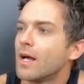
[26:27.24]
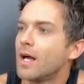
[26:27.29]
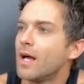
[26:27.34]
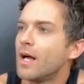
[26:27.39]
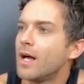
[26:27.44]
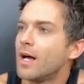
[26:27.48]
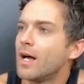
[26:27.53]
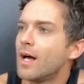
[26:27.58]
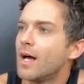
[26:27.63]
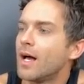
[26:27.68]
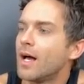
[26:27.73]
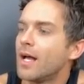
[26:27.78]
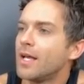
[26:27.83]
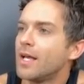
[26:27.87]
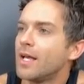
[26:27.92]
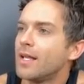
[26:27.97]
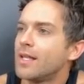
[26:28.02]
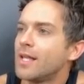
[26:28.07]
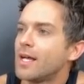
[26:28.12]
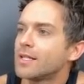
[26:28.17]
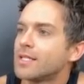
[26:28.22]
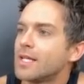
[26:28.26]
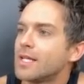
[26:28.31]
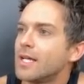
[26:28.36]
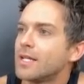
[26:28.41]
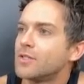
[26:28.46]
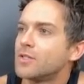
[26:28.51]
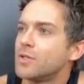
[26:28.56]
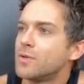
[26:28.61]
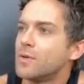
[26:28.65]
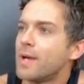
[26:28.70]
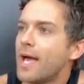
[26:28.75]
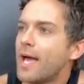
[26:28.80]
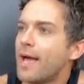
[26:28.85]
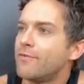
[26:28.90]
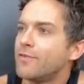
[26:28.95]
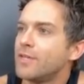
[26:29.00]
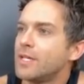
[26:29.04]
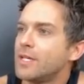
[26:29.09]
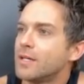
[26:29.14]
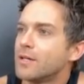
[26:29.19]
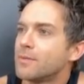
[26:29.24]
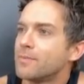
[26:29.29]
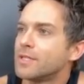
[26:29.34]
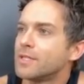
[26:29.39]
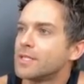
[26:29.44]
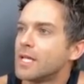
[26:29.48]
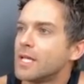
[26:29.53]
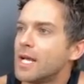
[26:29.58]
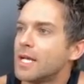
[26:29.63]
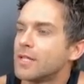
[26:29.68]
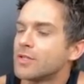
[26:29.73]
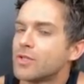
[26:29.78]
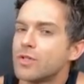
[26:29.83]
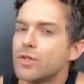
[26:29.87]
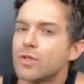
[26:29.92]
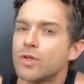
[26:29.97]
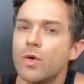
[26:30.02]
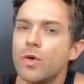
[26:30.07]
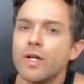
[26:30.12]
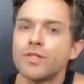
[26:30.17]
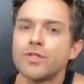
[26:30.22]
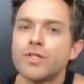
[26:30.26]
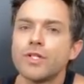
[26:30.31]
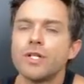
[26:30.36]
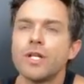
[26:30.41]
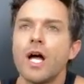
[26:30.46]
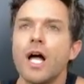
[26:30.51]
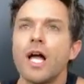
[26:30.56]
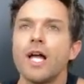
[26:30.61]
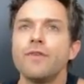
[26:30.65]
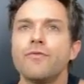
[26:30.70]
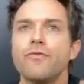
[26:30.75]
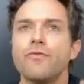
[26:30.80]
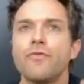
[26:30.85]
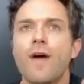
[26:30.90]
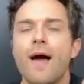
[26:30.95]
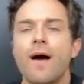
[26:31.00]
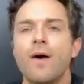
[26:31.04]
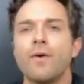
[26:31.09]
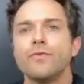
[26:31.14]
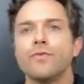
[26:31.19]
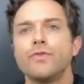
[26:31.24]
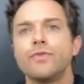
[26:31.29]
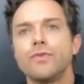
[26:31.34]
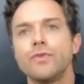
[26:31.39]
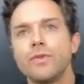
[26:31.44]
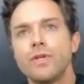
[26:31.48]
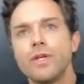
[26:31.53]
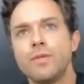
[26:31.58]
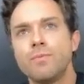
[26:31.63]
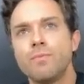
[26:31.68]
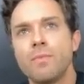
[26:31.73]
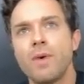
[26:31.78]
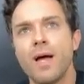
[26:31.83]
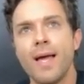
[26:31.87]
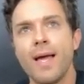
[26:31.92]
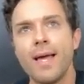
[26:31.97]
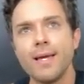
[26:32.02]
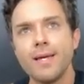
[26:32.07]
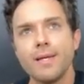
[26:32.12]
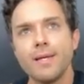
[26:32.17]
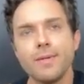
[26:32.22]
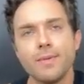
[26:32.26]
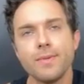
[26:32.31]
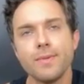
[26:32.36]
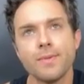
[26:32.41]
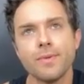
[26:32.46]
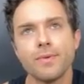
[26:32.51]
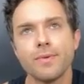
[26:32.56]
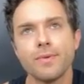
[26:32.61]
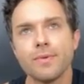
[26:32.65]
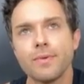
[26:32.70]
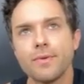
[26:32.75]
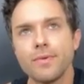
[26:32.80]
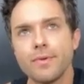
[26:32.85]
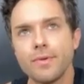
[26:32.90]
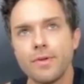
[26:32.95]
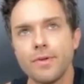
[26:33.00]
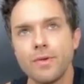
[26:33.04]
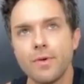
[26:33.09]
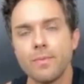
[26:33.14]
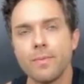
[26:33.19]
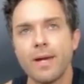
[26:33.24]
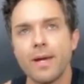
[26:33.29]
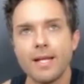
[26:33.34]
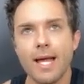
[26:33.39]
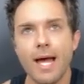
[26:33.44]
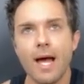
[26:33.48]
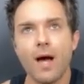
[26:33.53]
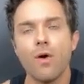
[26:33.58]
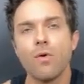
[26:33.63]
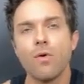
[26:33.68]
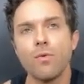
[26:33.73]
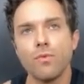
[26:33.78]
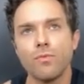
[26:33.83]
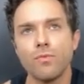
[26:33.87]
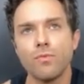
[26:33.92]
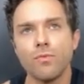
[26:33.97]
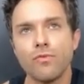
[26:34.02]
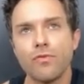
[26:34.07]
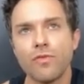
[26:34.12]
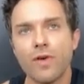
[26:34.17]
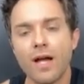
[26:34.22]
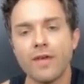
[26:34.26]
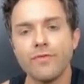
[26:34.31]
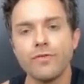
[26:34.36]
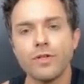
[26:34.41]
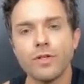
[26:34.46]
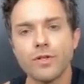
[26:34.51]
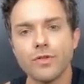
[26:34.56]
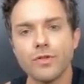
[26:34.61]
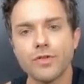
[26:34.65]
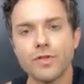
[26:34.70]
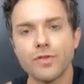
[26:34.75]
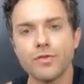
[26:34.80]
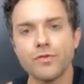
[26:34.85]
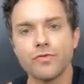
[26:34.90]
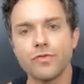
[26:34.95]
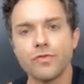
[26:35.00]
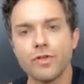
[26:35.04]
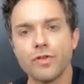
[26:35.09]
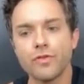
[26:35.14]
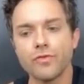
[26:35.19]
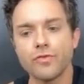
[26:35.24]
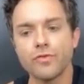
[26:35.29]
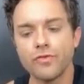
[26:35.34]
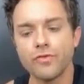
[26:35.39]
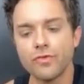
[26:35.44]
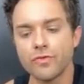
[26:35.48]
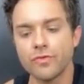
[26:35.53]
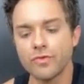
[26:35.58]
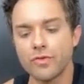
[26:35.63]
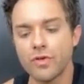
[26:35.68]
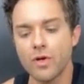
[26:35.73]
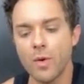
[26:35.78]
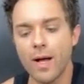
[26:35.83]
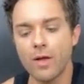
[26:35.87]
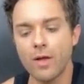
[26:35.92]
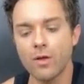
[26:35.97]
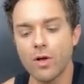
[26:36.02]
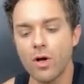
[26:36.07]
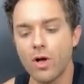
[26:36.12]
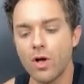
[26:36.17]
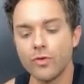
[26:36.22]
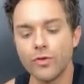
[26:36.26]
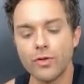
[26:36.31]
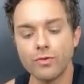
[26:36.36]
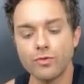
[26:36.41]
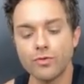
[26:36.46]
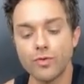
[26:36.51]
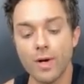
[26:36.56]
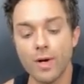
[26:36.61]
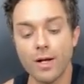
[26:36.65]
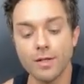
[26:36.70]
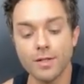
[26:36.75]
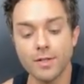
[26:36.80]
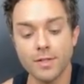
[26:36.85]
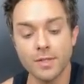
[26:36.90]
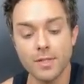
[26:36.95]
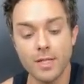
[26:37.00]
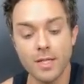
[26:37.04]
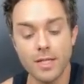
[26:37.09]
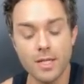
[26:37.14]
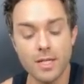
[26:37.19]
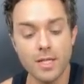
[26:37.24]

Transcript: and not to get too heavy here, but to answer your question, I found in my, you know, in my now 5 years of no alcohol, no drugs,